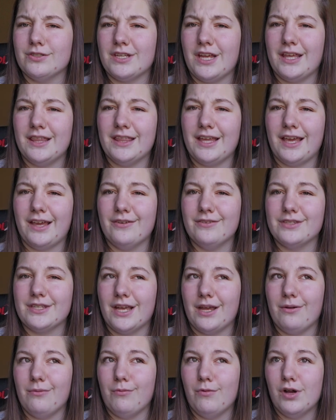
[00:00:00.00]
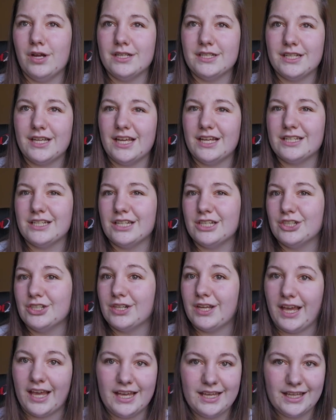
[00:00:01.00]
there's anything else I want to get done
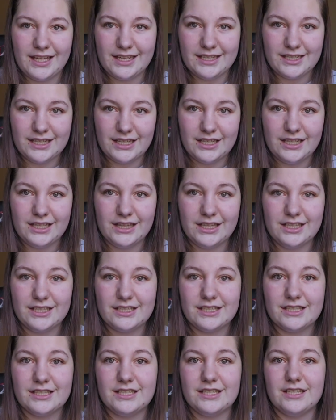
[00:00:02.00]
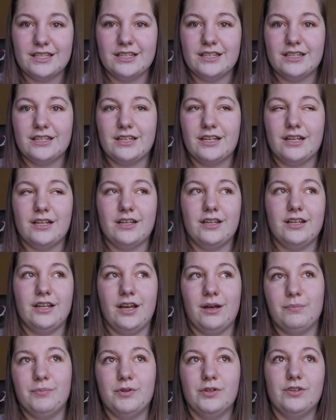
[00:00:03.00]
or can get done in this
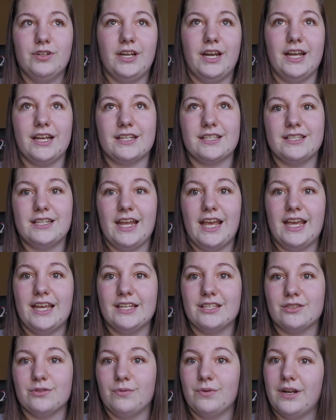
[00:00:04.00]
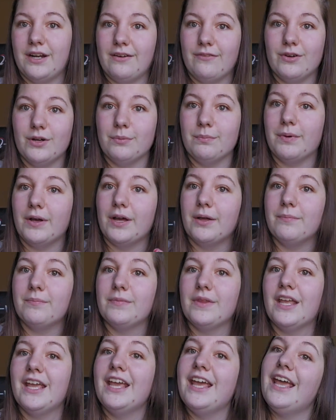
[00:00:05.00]
couple of next days or whatever. But
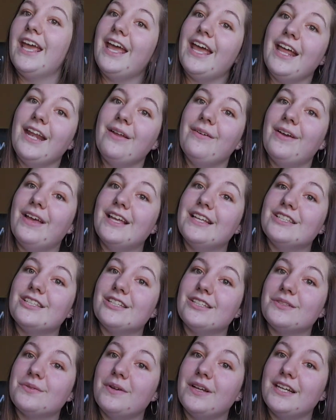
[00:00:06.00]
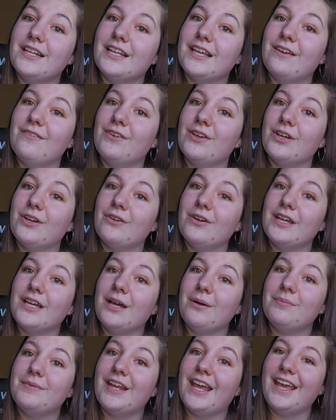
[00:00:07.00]
anyways, just wanted to give you a quick
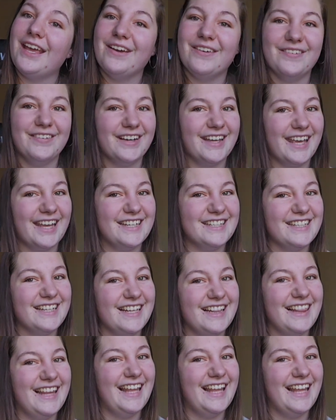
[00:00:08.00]
update. We'll catch you